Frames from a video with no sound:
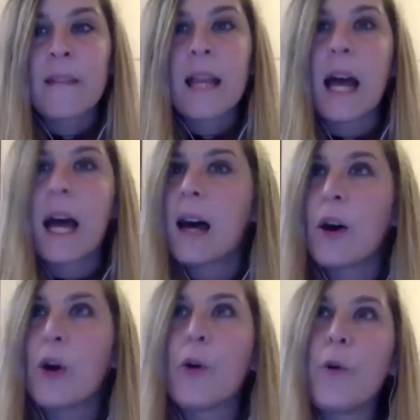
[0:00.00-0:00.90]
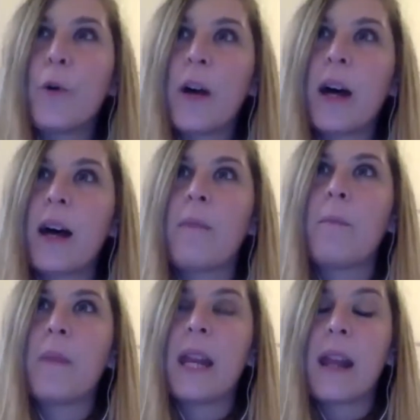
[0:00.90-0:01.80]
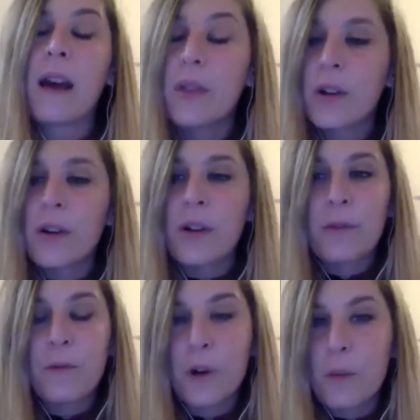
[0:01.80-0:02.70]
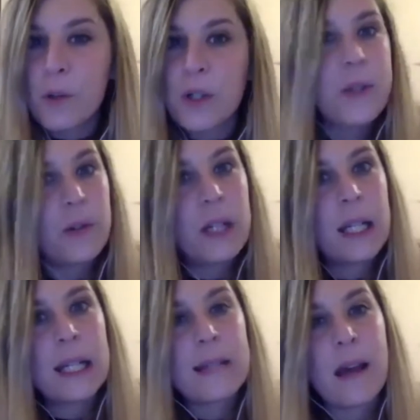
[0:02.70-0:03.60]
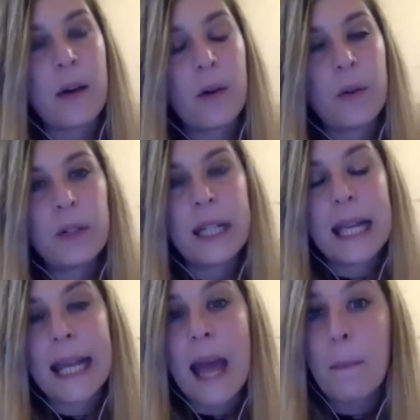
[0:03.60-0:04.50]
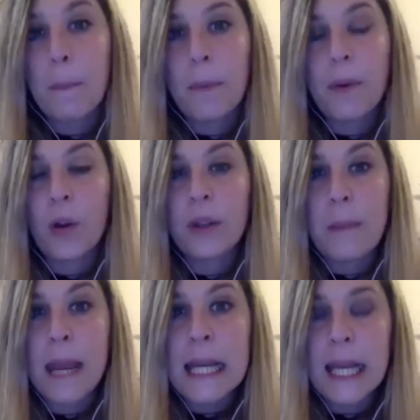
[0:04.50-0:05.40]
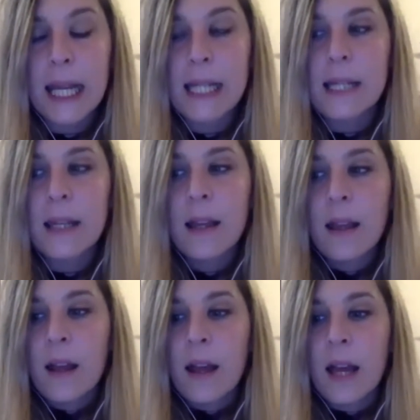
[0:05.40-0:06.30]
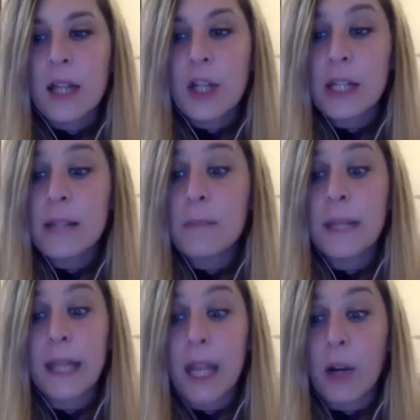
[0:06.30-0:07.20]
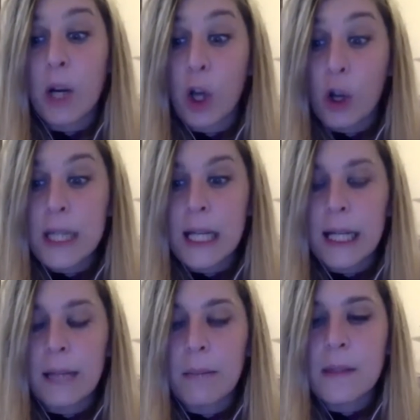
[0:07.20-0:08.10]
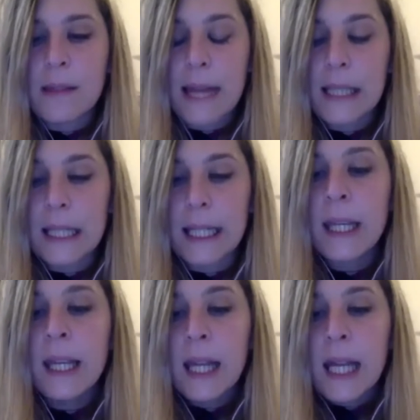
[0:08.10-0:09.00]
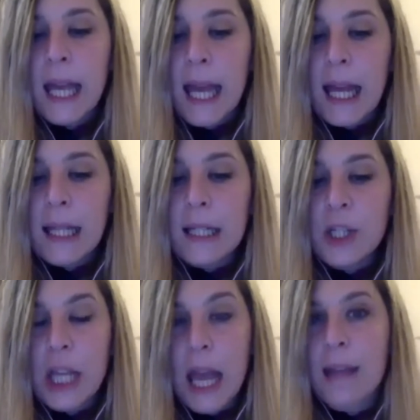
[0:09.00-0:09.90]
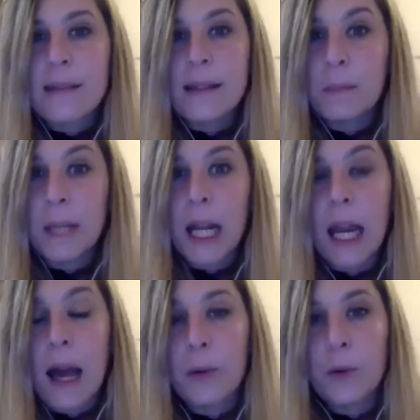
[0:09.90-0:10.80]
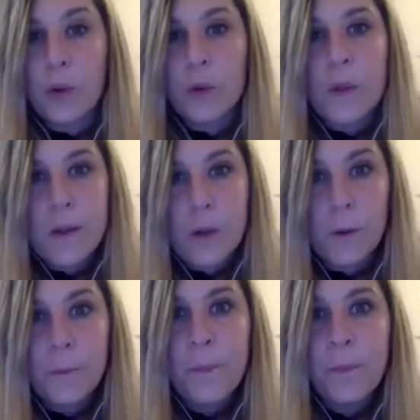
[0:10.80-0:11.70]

How another former student is now in a camp on the mainland. She's been there a long time, sadly, and she hasn't been allowed to go to school.